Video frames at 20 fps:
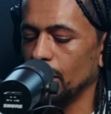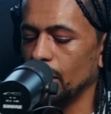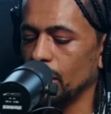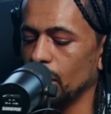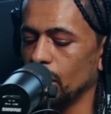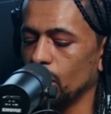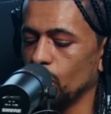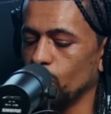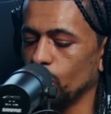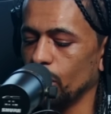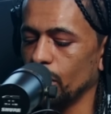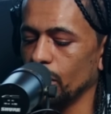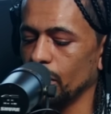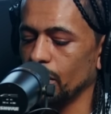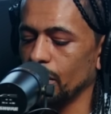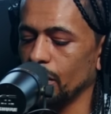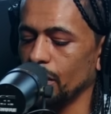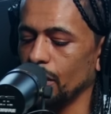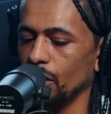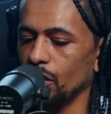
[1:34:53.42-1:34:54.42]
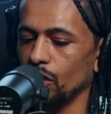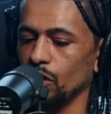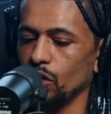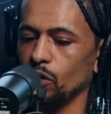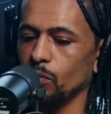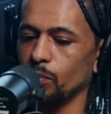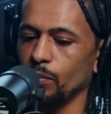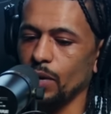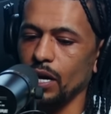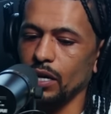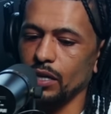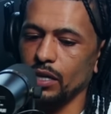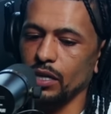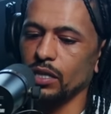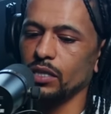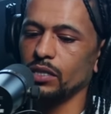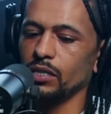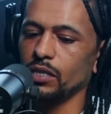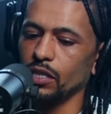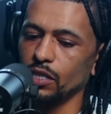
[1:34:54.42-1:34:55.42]
and they're gonna want to get in your
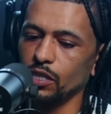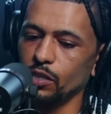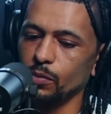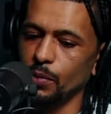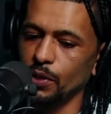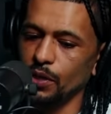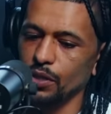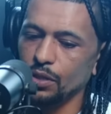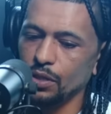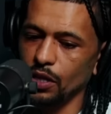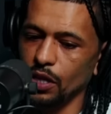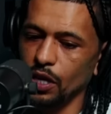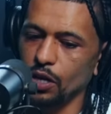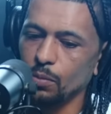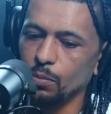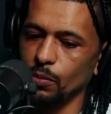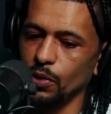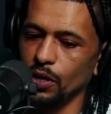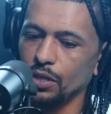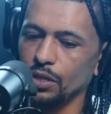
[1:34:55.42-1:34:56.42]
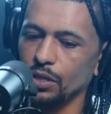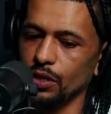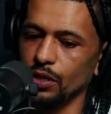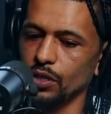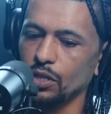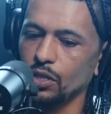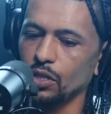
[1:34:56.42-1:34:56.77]
pocket because they spend their money. Right.